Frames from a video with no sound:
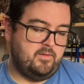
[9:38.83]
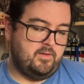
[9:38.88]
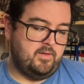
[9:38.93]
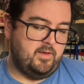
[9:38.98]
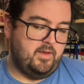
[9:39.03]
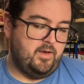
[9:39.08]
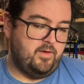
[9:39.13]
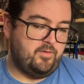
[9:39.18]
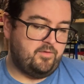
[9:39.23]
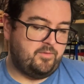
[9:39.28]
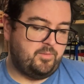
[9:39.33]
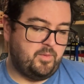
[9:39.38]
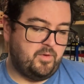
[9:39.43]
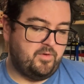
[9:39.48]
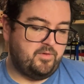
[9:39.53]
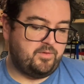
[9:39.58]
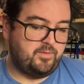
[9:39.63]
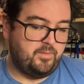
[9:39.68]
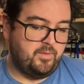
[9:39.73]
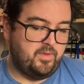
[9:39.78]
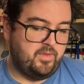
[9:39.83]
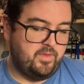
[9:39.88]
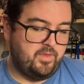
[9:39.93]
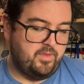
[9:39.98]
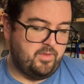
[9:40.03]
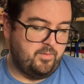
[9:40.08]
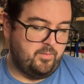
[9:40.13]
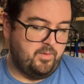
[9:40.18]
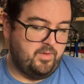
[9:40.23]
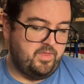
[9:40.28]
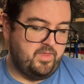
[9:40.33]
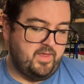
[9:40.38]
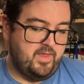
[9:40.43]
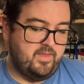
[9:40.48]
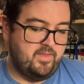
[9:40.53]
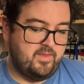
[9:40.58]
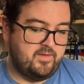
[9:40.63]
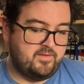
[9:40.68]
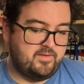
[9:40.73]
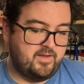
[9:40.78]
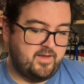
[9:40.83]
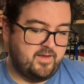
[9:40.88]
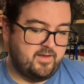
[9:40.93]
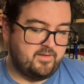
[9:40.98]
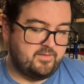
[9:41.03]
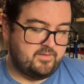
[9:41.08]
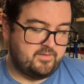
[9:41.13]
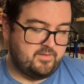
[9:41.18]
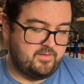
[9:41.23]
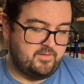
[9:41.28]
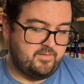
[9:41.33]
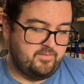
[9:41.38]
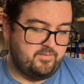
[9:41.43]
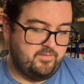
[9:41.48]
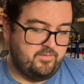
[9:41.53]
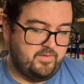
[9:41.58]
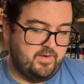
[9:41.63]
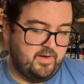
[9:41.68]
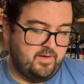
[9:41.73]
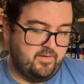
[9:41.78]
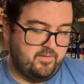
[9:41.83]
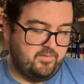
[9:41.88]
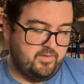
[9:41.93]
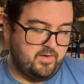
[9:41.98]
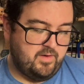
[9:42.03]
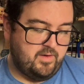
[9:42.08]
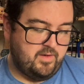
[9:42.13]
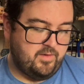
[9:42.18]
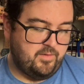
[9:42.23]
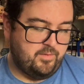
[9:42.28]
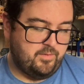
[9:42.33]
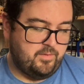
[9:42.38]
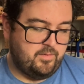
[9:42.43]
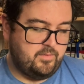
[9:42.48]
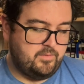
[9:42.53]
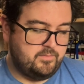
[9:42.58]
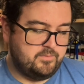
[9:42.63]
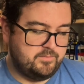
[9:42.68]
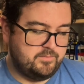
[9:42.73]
interspersed within the text. Very, very cool.